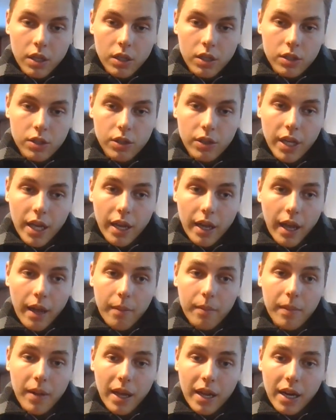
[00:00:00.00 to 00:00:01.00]

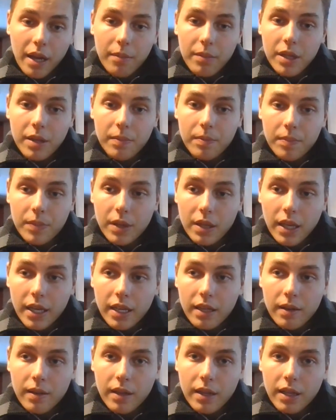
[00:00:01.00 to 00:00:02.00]
And I mean,
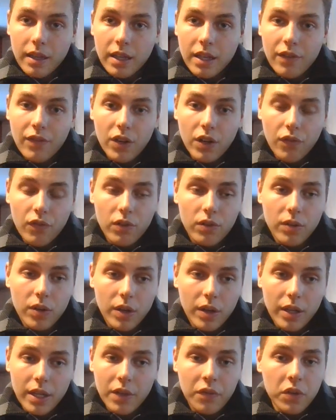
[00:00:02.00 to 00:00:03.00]
like,
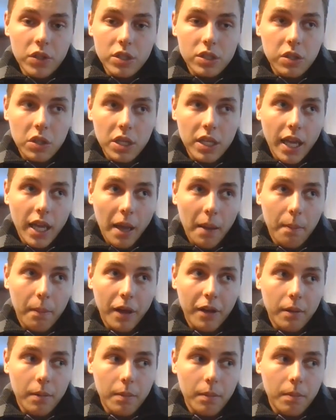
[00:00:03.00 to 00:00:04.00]
even just looking at
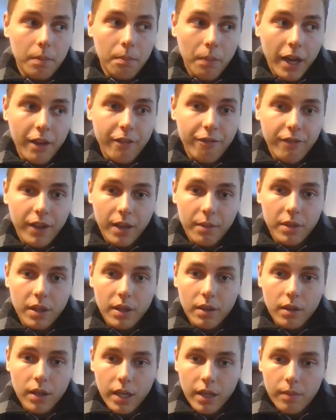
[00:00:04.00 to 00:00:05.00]
my family,
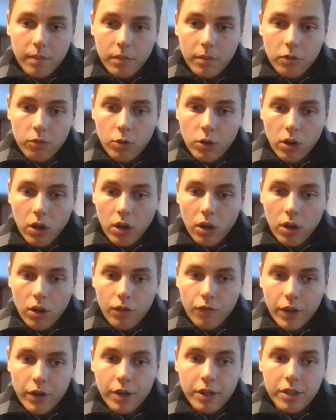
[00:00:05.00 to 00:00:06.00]
like, we're all
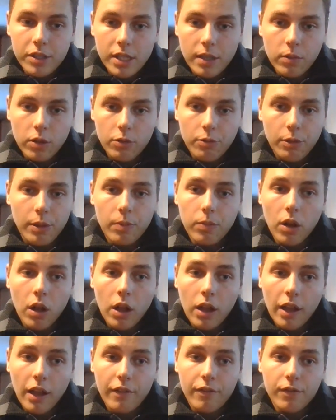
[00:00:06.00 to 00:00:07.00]
very similar people,
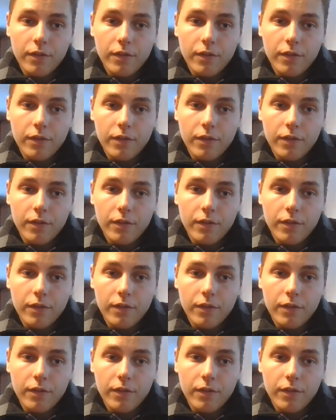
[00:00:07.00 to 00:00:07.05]
all have